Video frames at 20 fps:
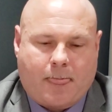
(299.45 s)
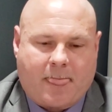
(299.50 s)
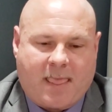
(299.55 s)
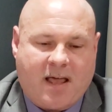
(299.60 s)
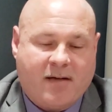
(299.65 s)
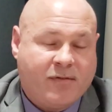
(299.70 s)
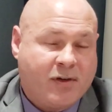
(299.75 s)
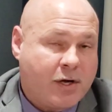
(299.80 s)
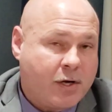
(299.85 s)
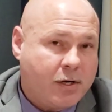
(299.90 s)

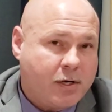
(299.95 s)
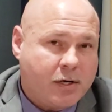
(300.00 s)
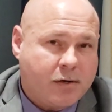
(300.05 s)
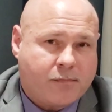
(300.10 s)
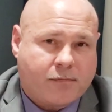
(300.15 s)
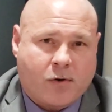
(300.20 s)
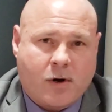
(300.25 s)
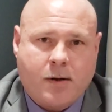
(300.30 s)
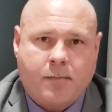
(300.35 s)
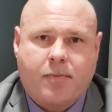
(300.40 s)
having a good
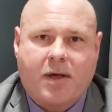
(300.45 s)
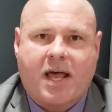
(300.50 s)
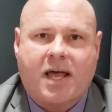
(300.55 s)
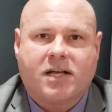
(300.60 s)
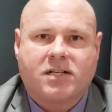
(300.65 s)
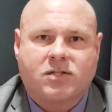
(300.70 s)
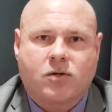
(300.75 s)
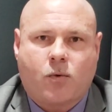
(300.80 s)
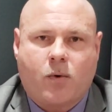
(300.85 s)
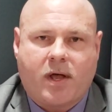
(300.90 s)
friend
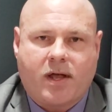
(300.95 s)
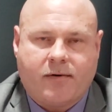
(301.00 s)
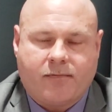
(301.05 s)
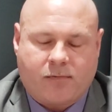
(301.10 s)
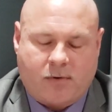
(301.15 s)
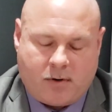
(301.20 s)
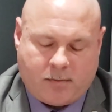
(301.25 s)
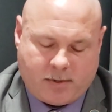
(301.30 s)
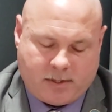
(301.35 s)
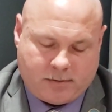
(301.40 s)
pass away
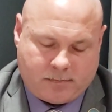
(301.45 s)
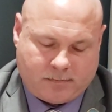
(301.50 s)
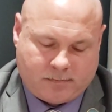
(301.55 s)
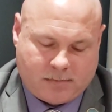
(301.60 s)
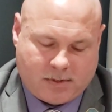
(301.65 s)
from it.